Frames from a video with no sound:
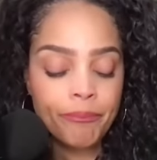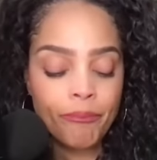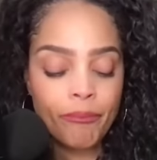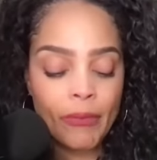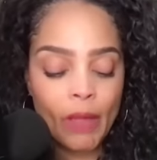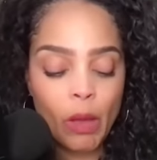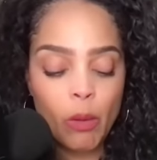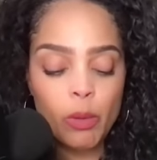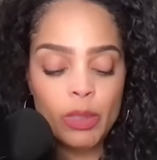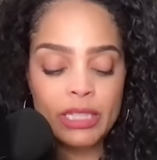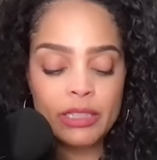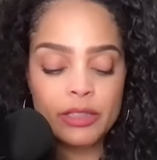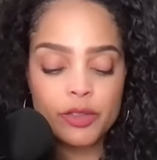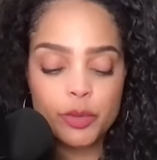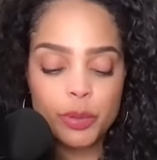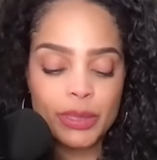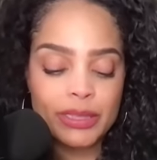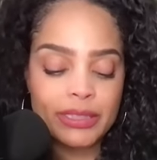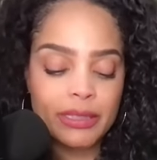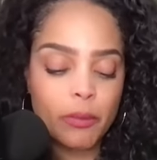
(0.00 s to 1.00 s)
What are the
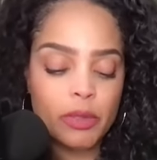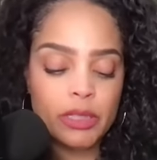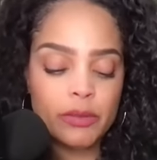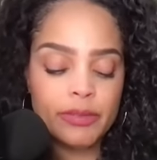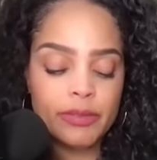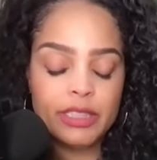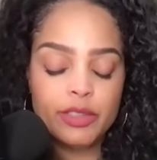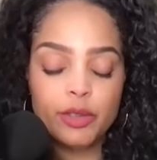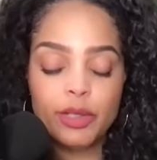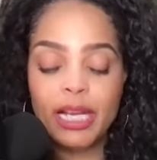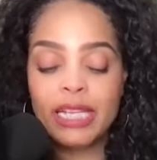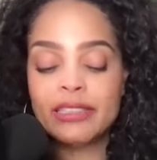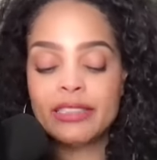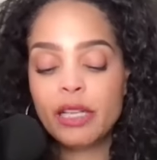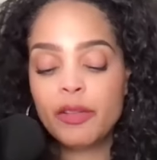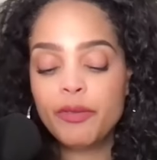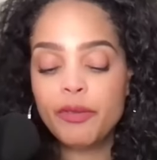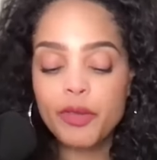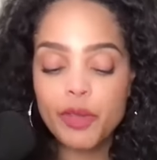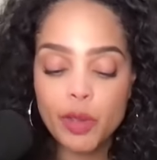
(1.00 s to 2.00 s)
tweets? I want to read you guys
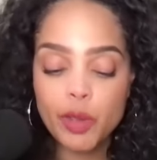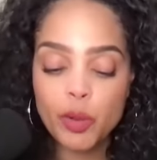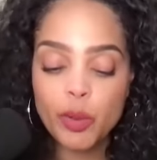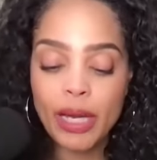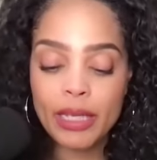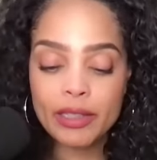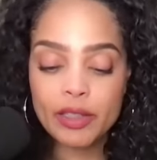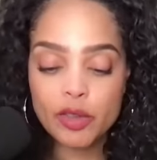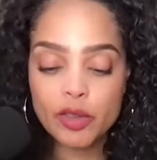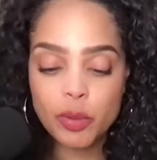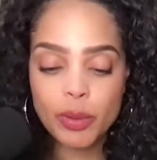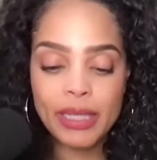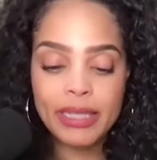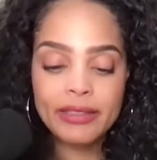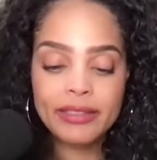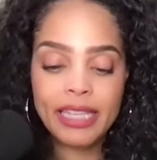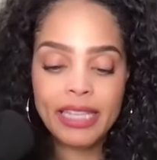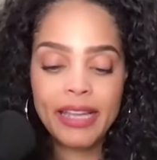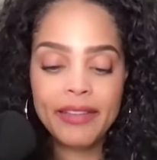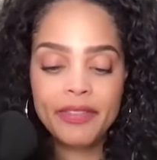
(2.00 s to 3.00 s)
a few other
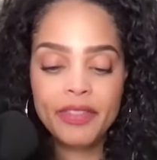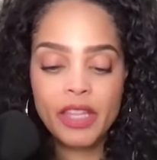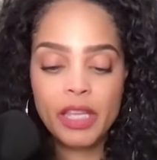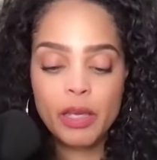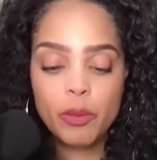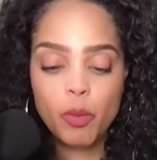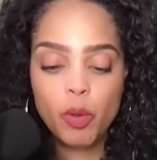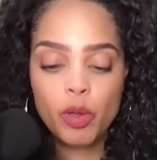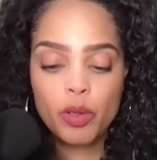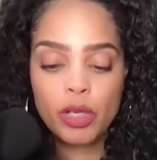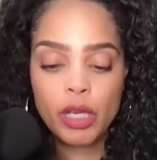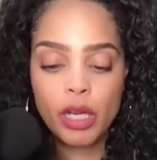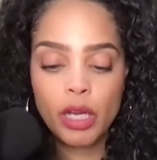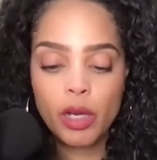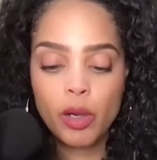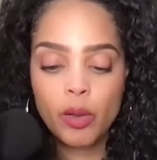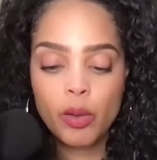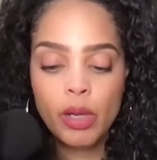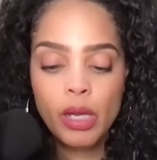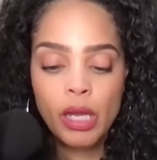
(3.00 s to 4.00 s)
tweets and then we'll
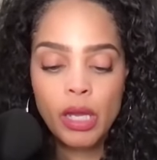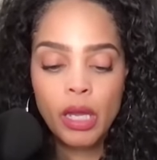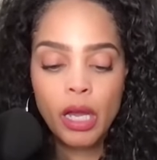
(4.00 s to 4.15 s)
go.